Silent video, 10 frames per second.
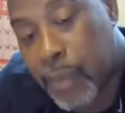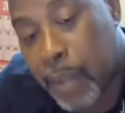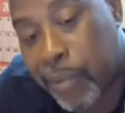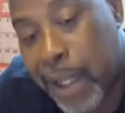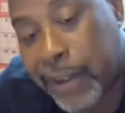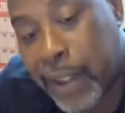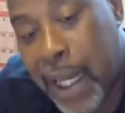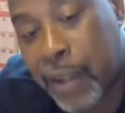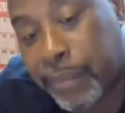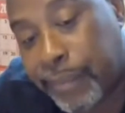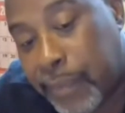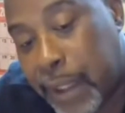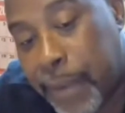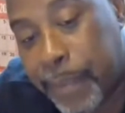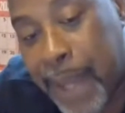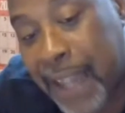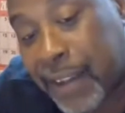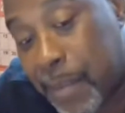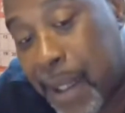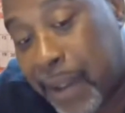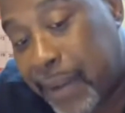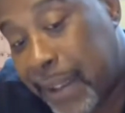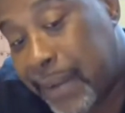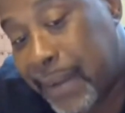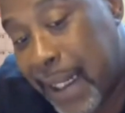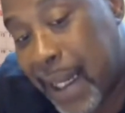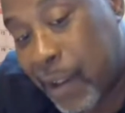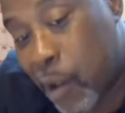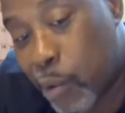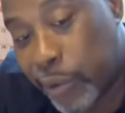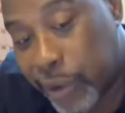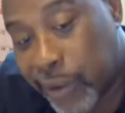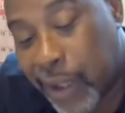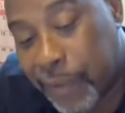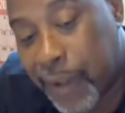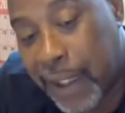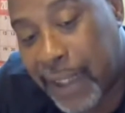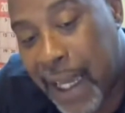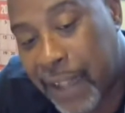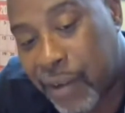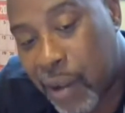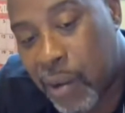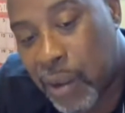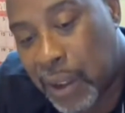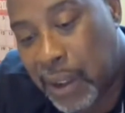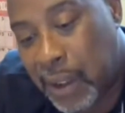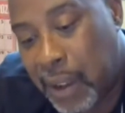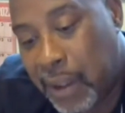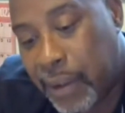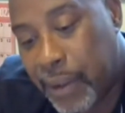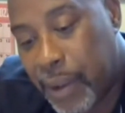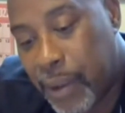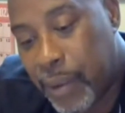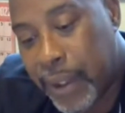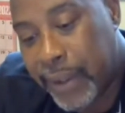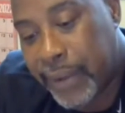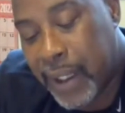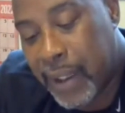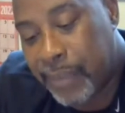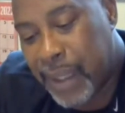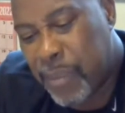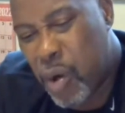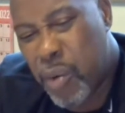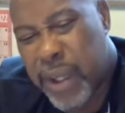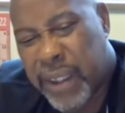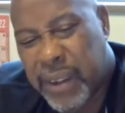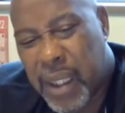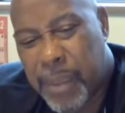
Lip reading: branch it out and give it back to my kids that I coach and stuff like that. So, and I'm always